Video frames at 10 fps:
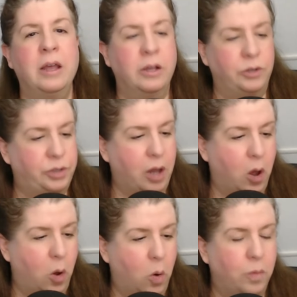
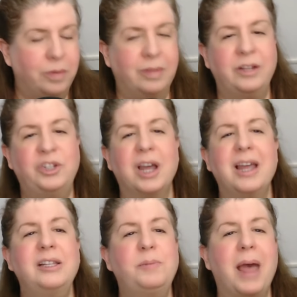So the
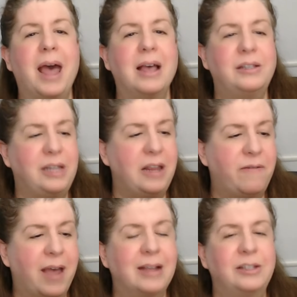Giants' pass
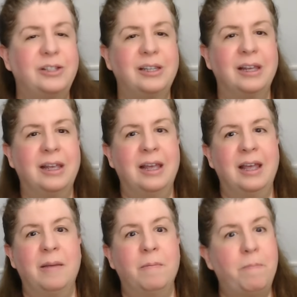defense,
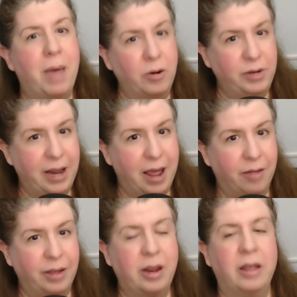better
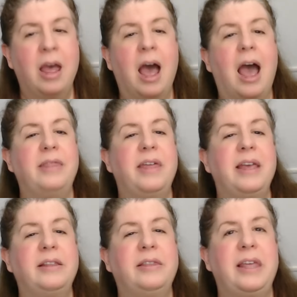talent. I
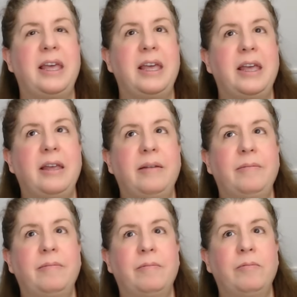think the
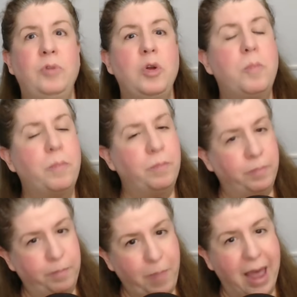new
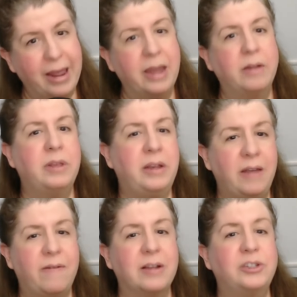back end of the
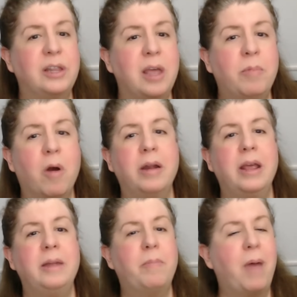defense that they brought
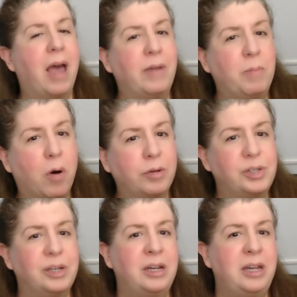in, having
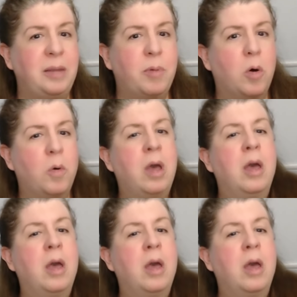Paulson Adebo